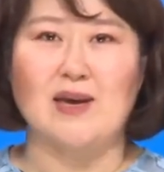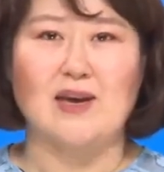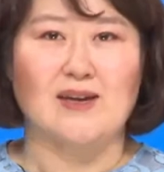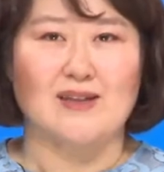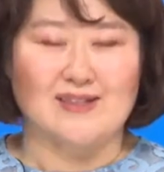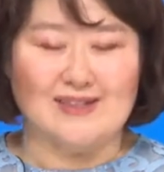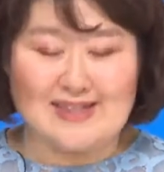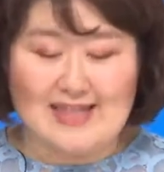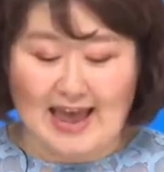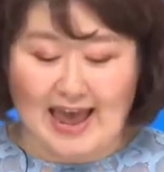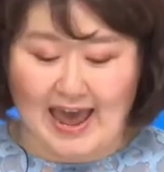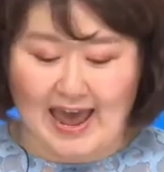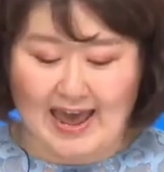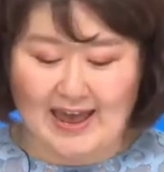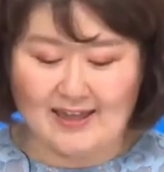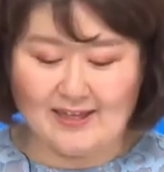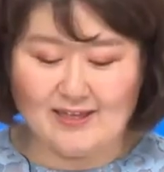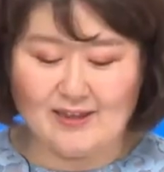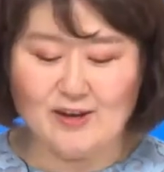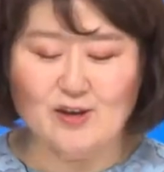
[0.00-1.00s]

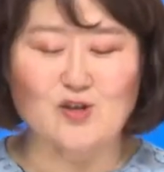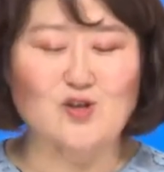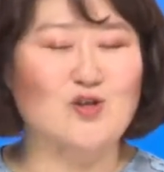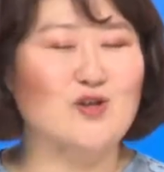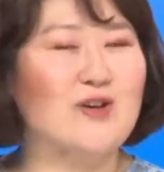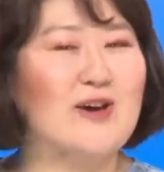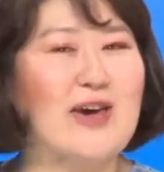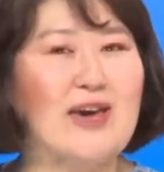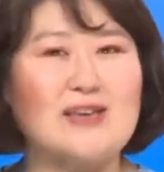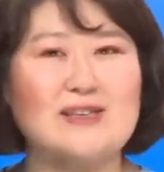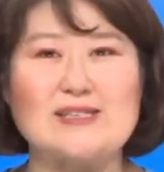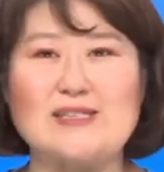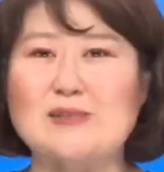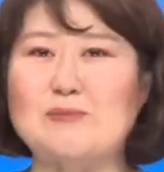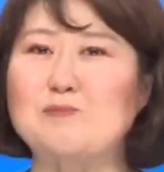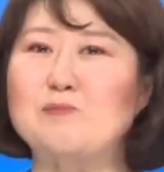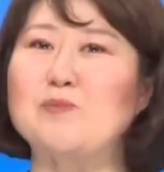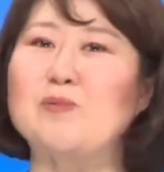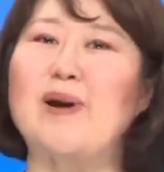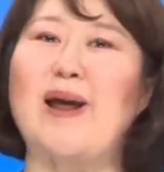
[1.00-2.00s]
then you can
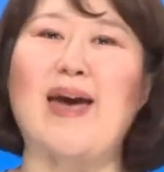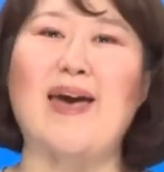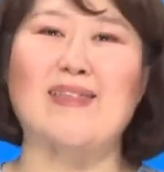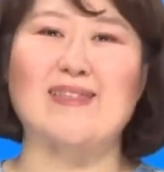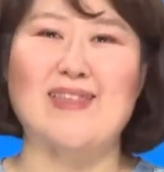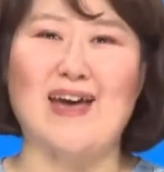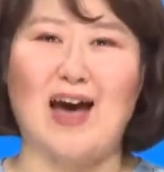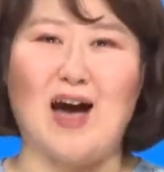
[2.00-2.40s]
spread